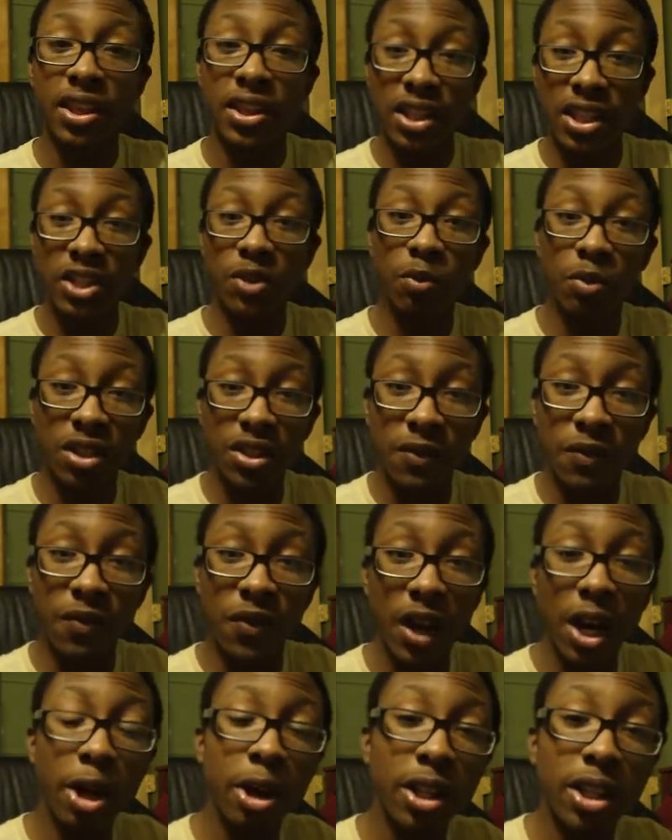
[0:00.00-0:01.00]
This was
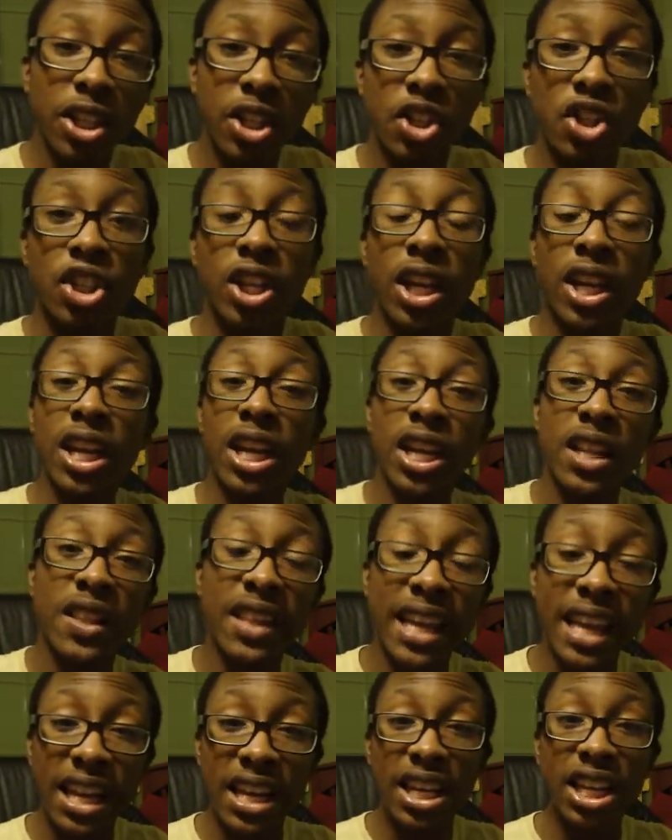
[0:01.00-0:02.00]
very legit.
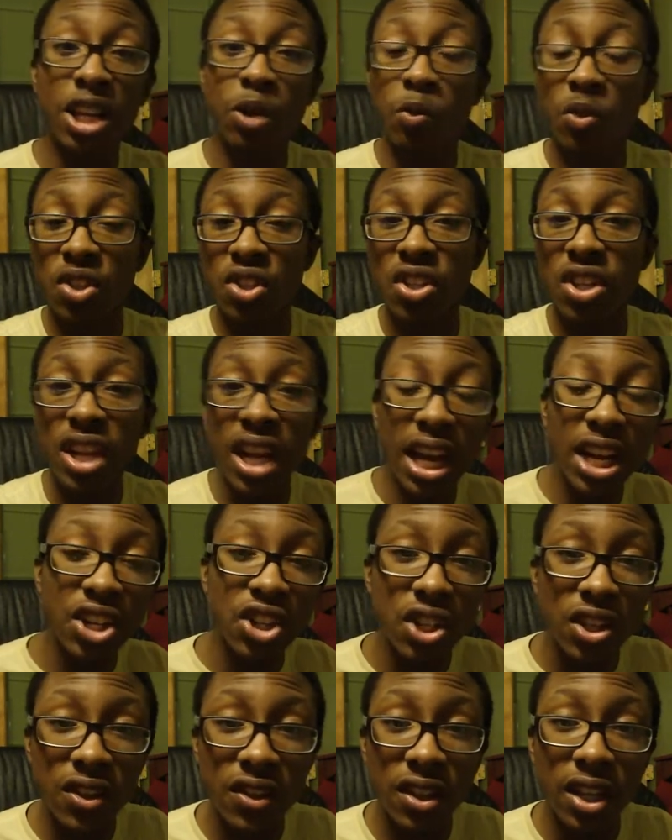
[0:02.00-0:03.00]
The ending was not
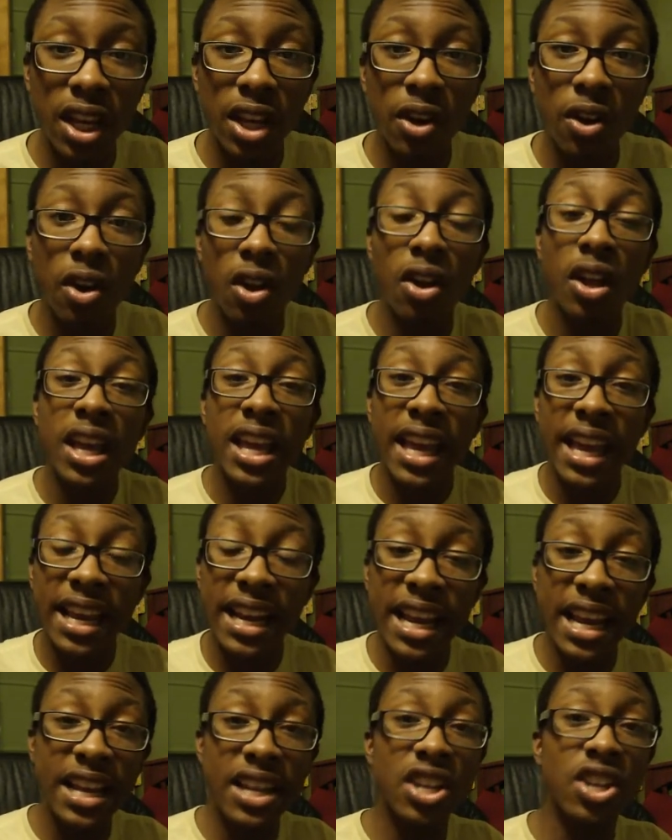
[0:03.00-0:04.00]
cheesy at all.
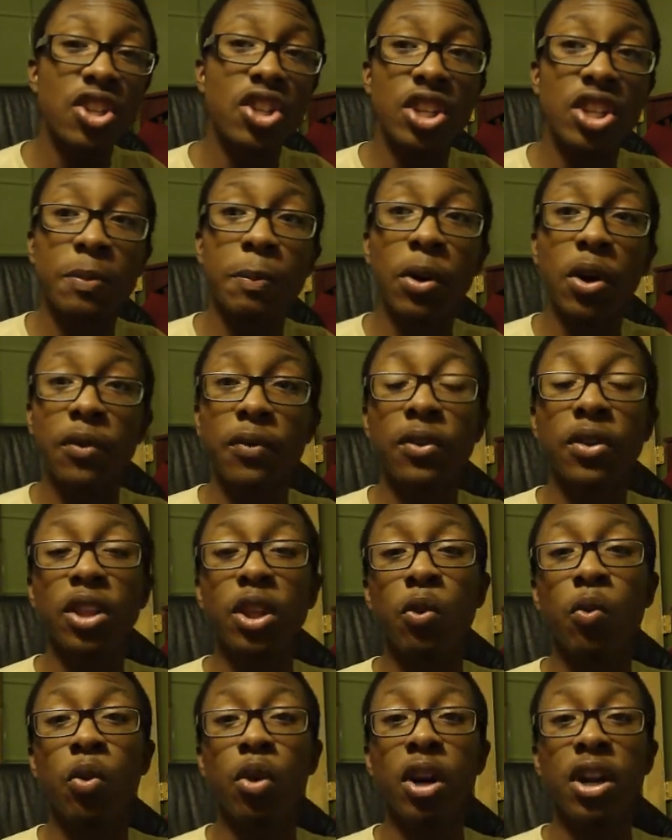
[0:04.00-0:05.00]
It ended just
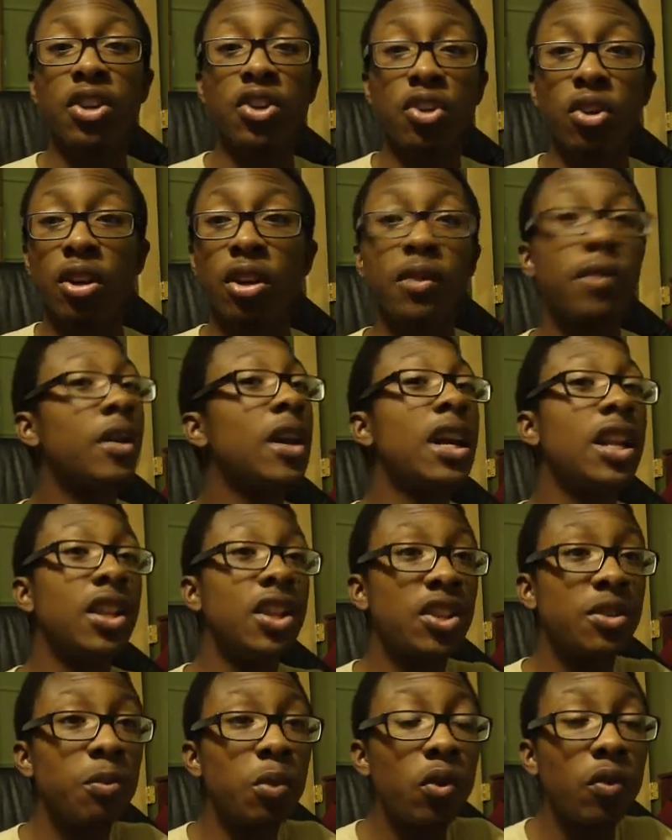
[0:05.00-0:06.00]
perfectly where it should have.
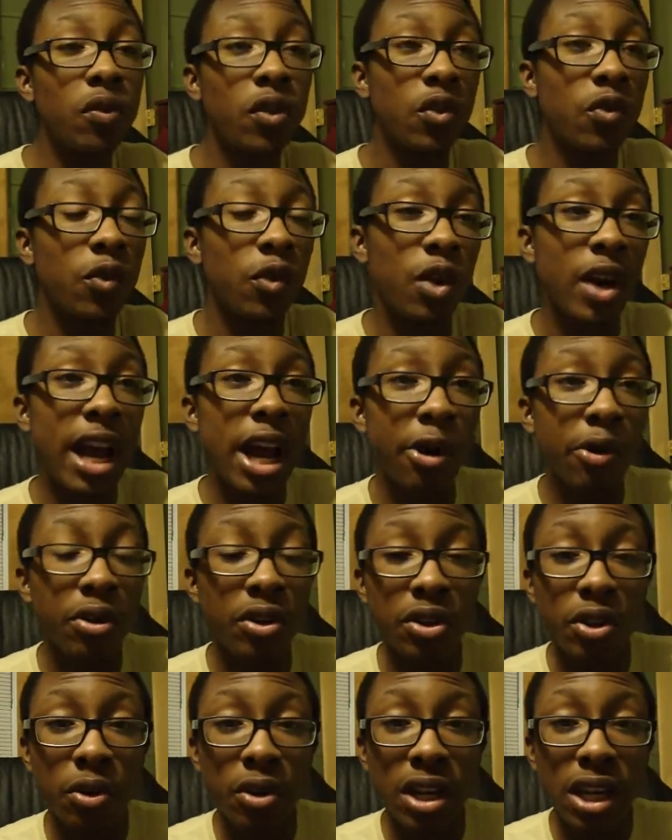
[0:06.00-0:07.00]
This movie, for 1 hour
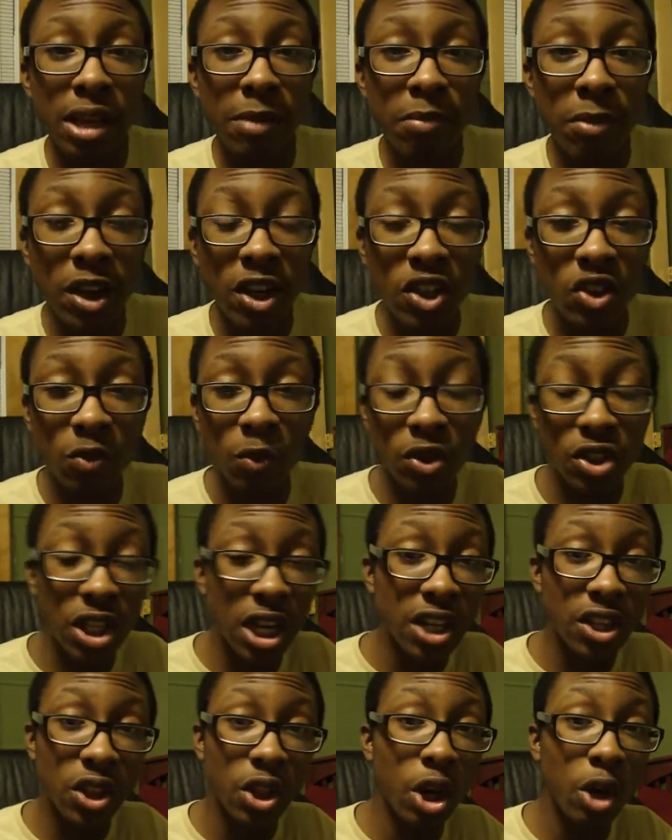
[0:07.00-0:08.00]
and 38 minutes, which
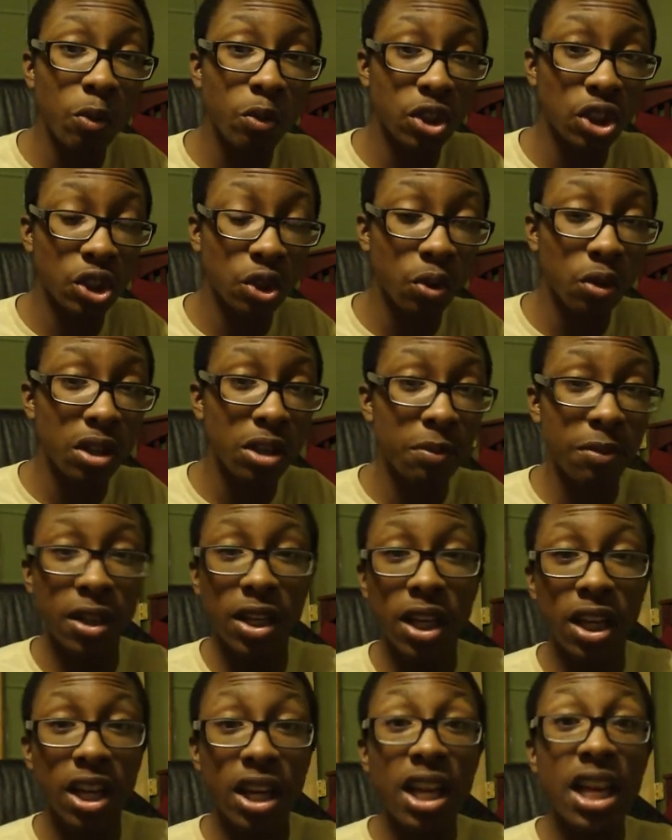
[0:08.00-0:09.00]
I thought was short in the
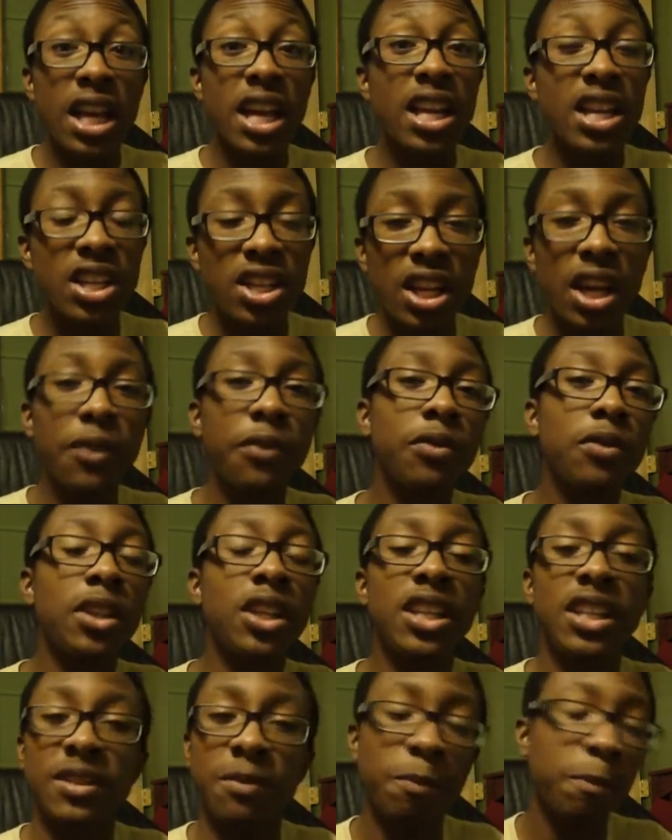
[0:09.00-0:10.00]
beginning,
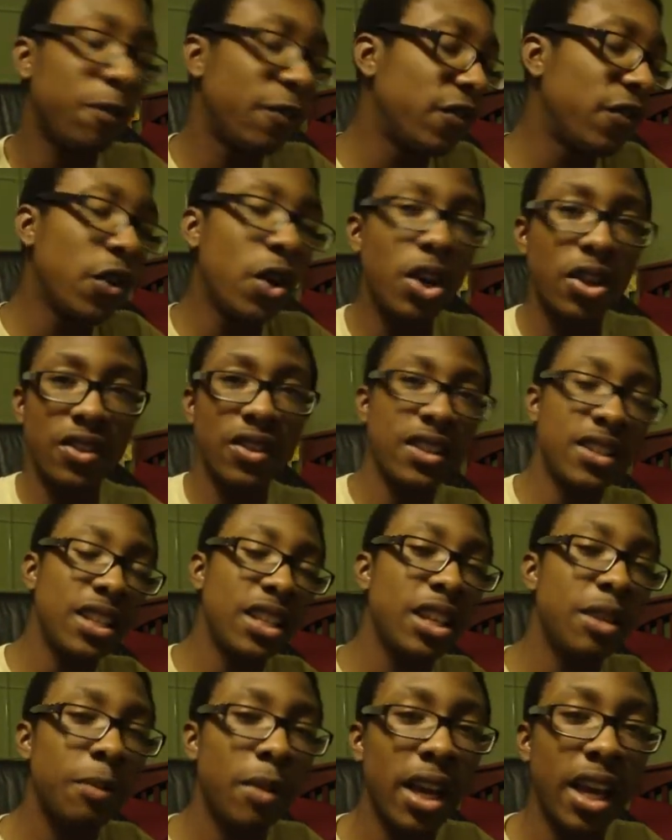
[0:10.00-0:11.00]
definitely far
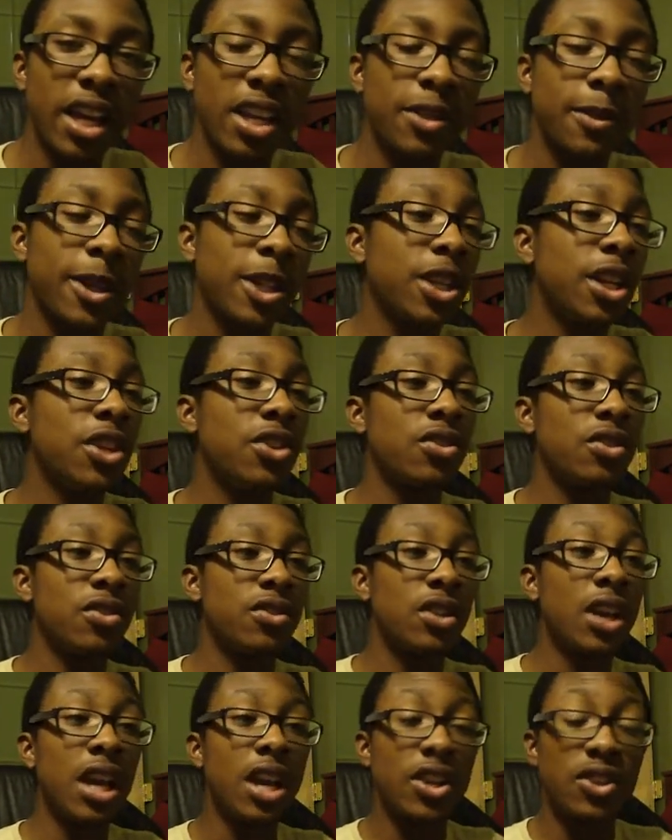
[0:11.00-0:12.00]
exceeded my
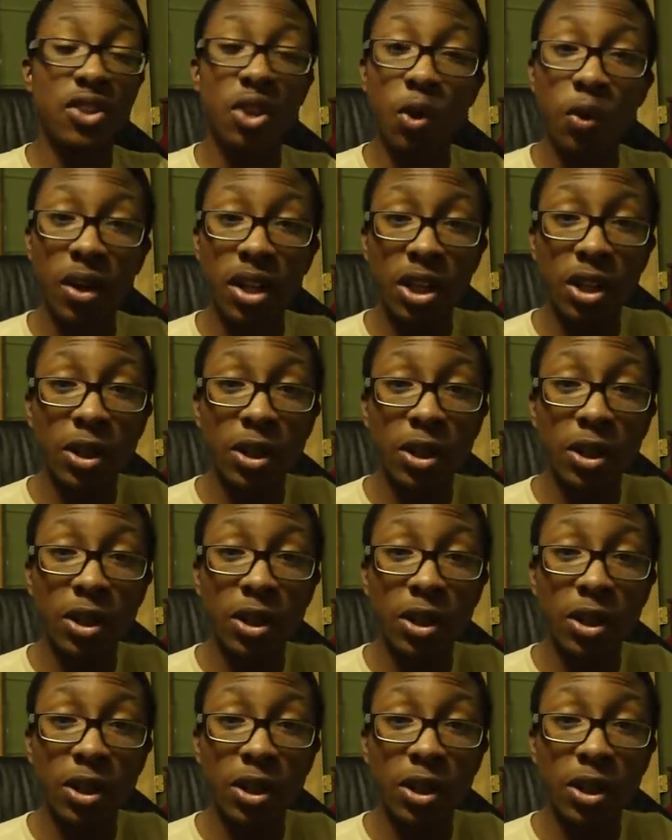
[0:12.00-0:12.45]
expectations. So in